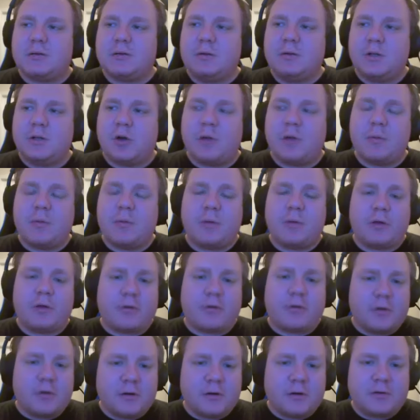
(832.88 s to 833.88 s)
and I'm in my
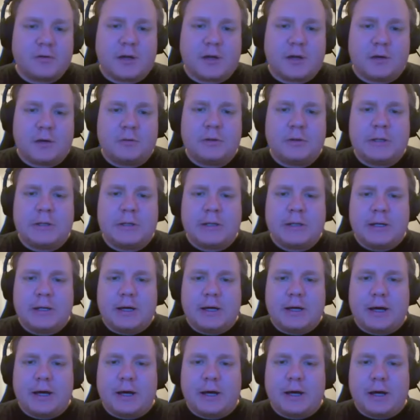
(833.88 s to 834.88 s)
30s now,
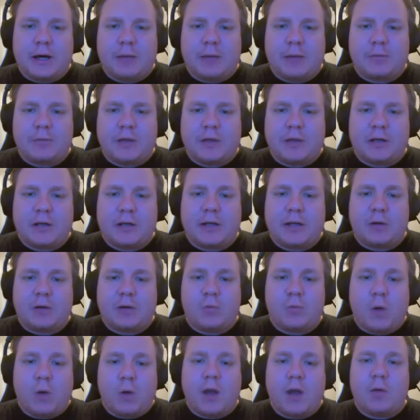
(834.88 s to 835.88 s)
I'm thinking
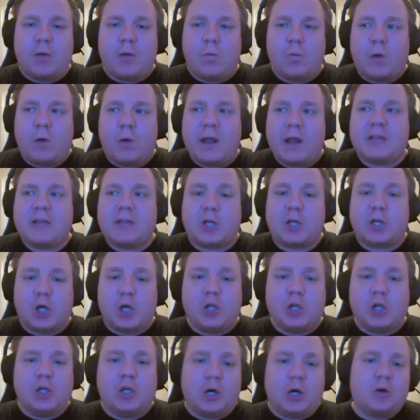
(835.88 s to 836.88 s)
like what has a
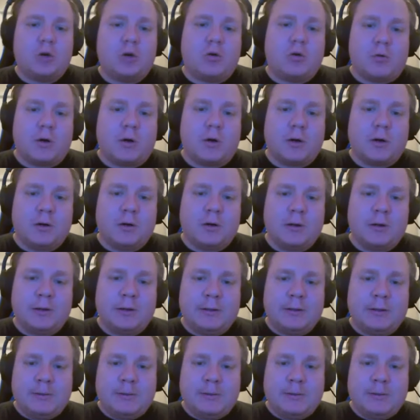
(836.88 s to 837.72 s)
good young core,